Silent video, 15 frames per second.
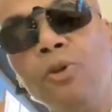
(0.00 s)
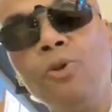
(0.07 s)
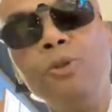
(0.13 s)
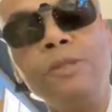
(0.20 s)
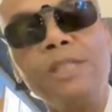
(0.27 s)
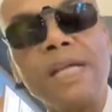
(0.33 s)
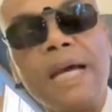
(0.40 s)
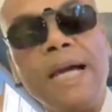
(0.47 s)

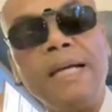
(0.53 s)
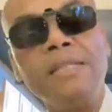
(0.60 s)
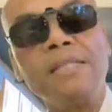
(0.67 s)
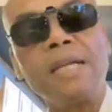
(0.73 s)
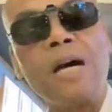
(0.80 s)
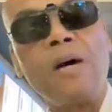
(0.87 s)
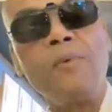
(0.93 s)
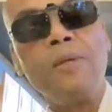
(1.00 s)
who
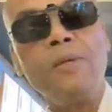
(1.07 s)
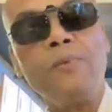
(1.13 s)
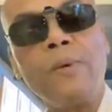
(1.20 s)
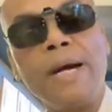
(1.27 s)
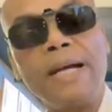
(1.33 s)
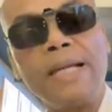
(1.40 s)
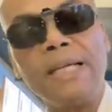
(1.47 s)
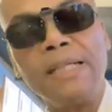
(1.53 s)
changed how we
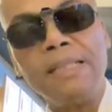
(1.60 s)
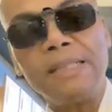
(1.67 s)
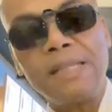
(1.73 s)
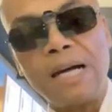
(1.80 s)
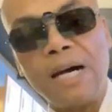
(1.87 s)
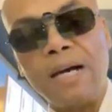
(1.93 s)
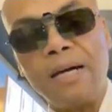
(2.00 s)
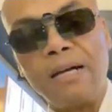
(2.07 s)
reckon
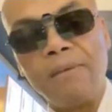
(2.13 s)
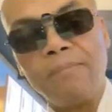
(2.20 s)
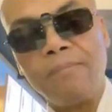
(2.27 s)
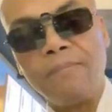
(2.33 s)
time